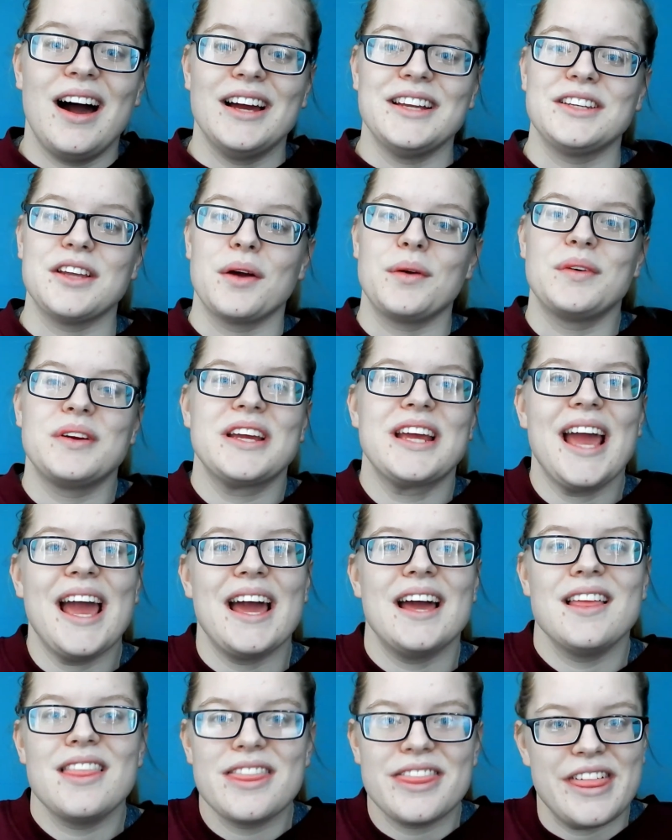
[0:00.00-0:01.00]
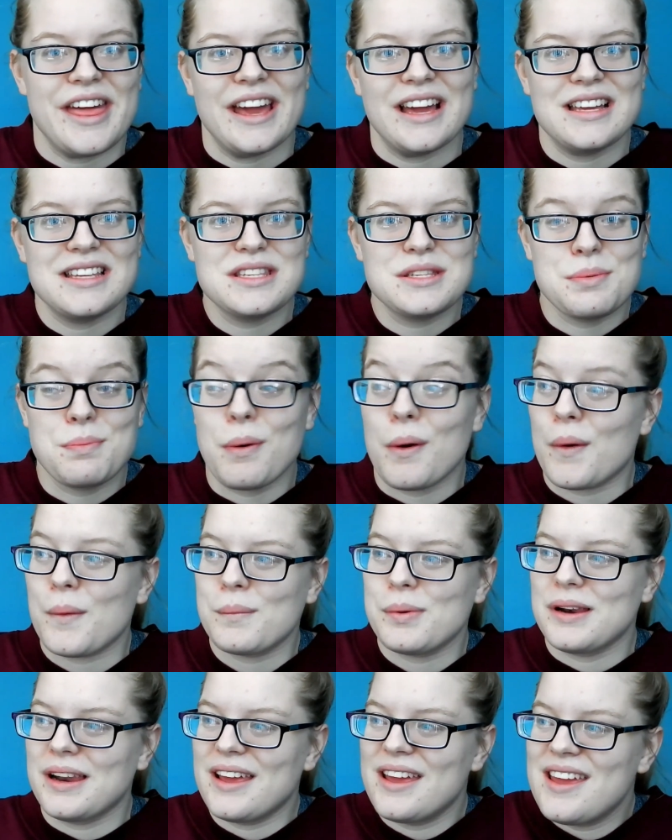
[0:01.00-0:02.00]
don't get things
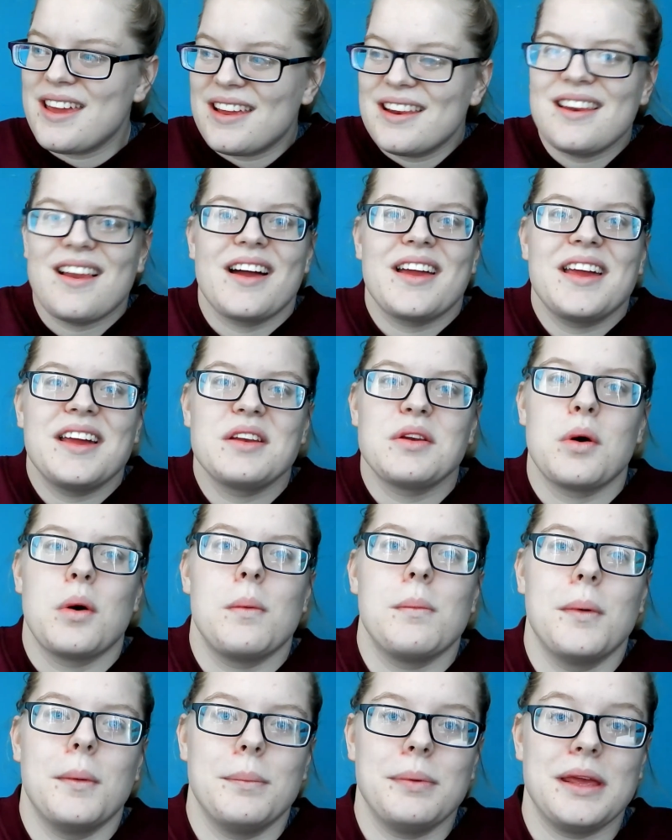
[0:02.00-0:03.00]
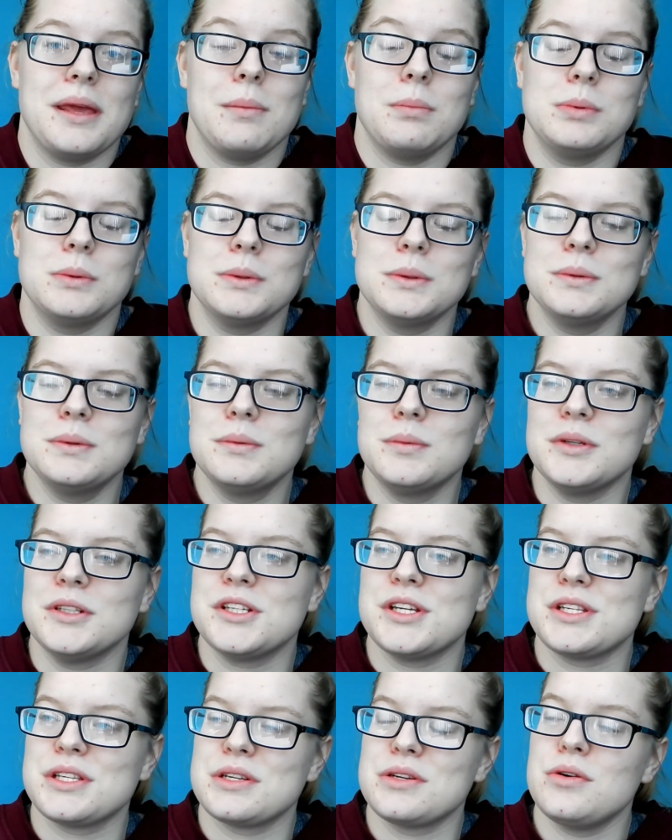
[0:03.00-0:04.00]
properly like normal people,
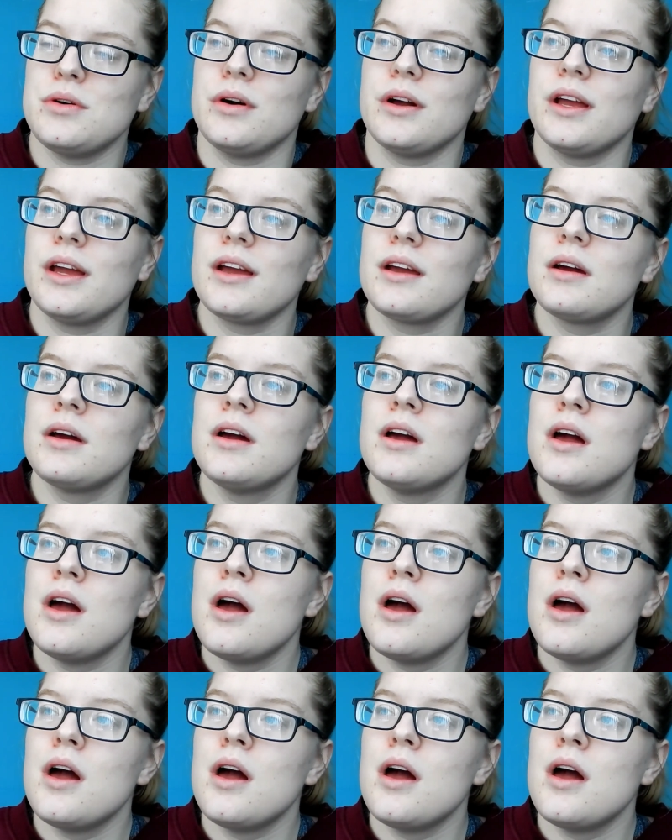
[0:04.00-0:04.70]
which is annoying.